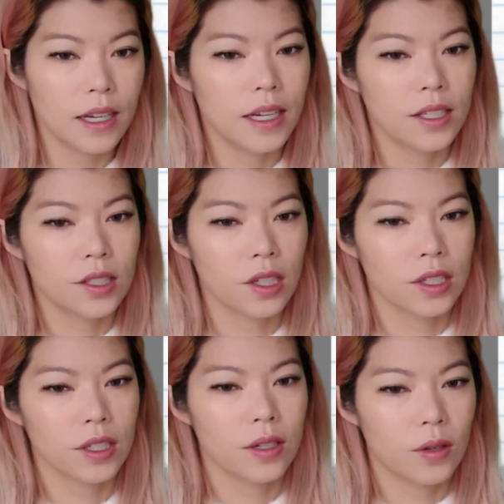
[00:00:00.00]

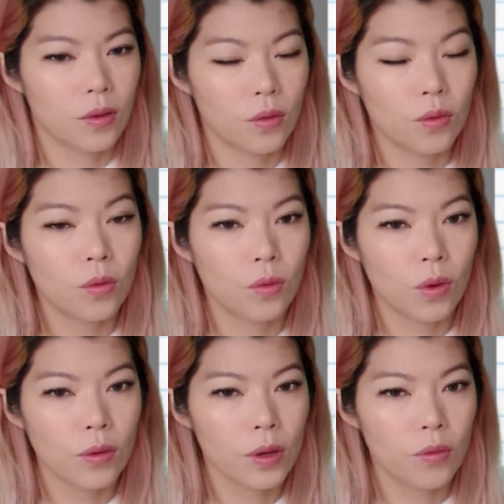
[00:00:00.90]
So
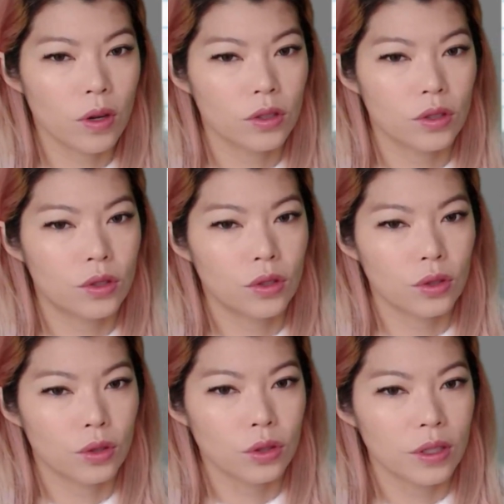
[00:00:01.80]
what we want to
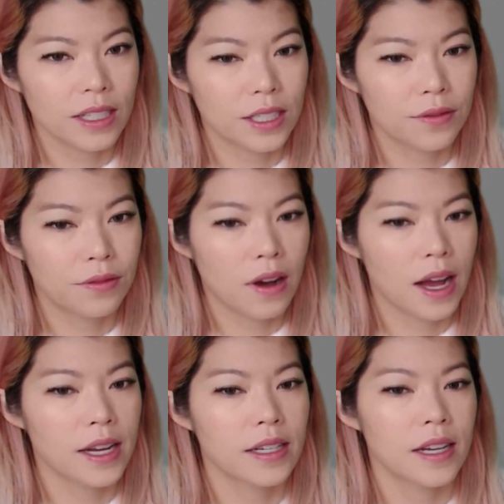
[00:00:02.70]
do is
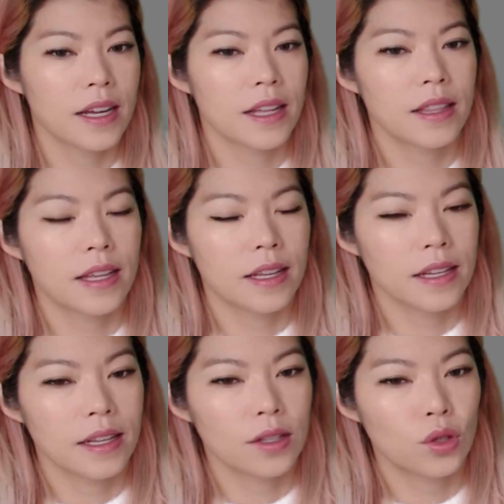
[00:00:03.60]
find
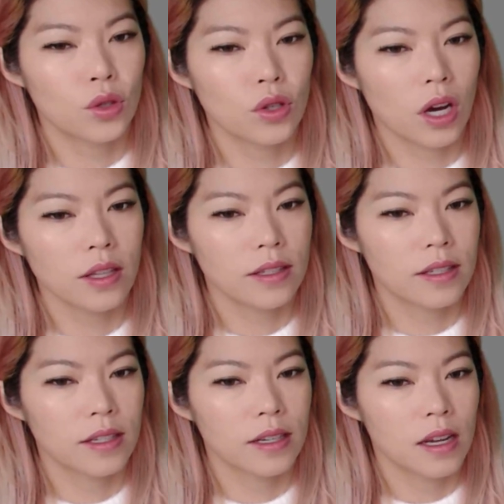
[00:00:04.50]
the 2
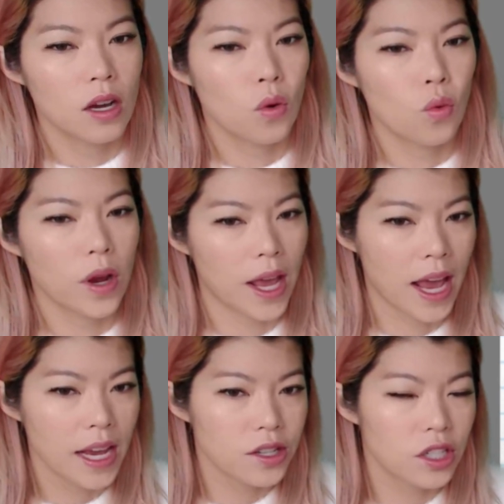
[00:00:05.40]
dots where
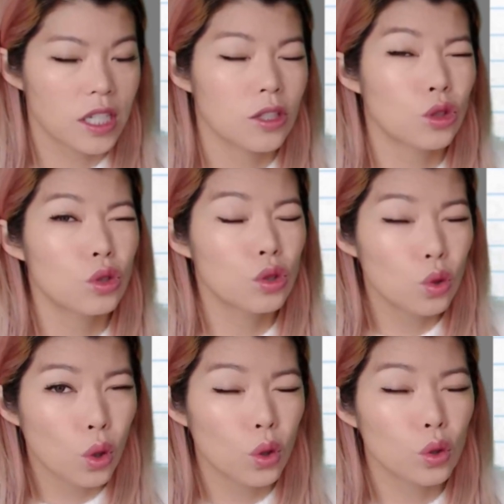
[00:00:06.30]
h is
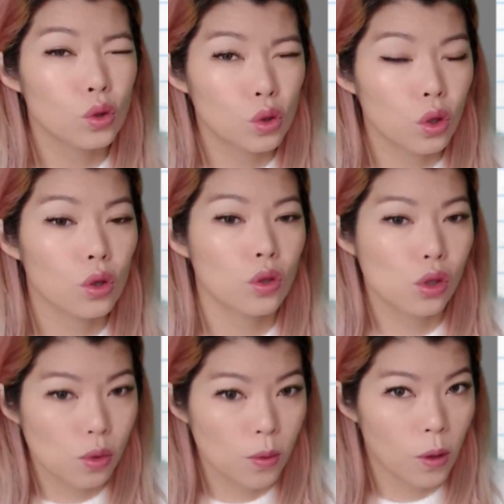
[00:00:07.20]
so
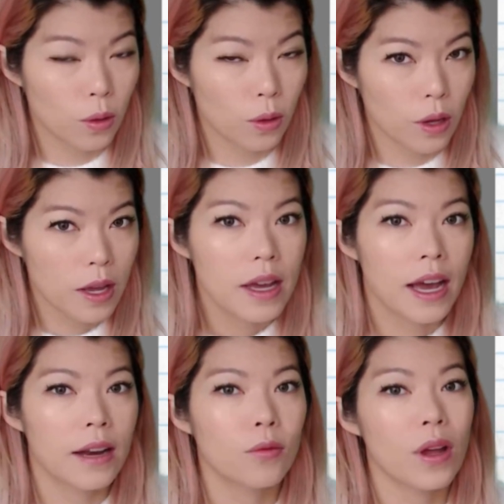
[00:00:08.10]
small,
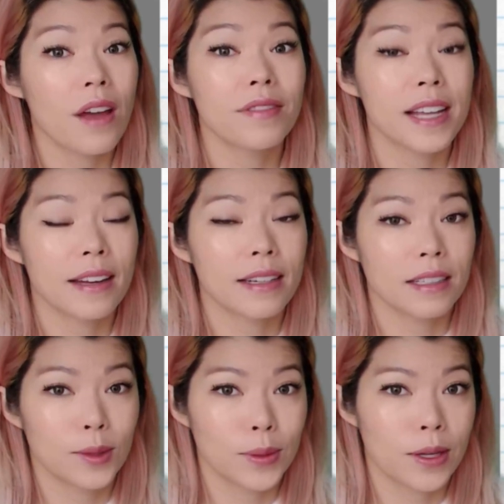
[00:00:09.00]
and we have done a
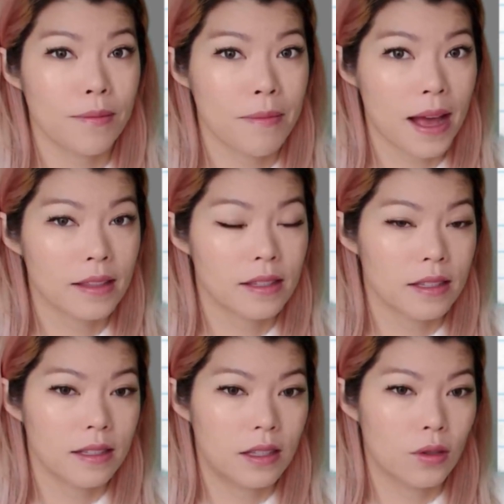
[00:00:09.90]
little bit of maths
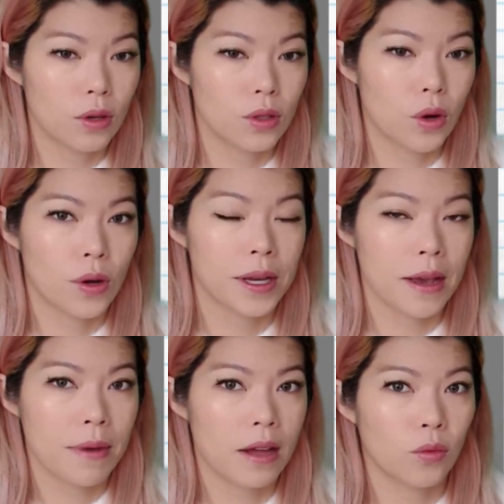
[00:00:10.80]
talking
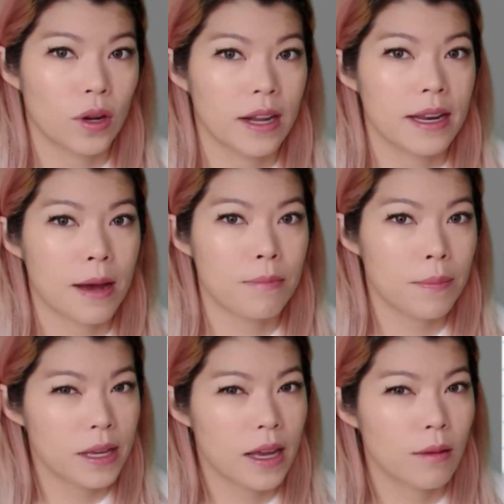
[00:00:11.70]
about when a number
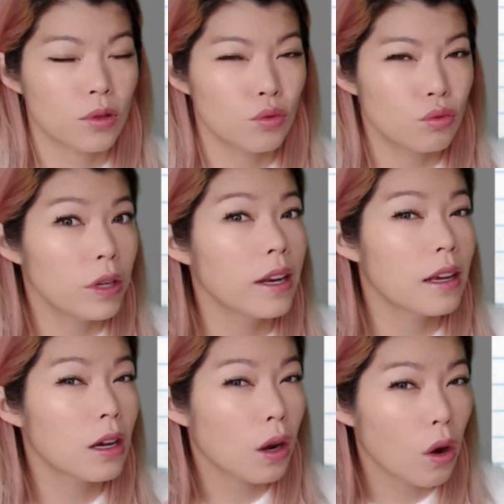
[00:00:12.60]
becomes
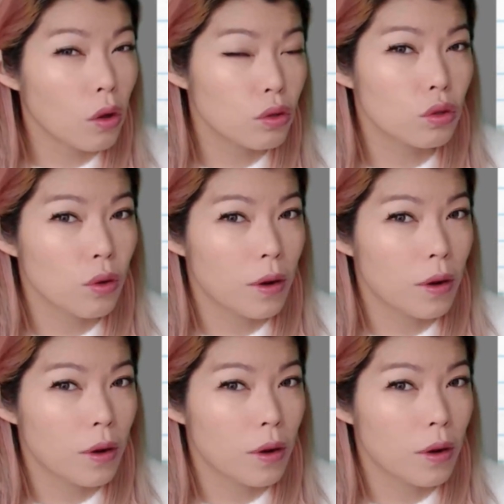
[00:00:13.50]
really close to a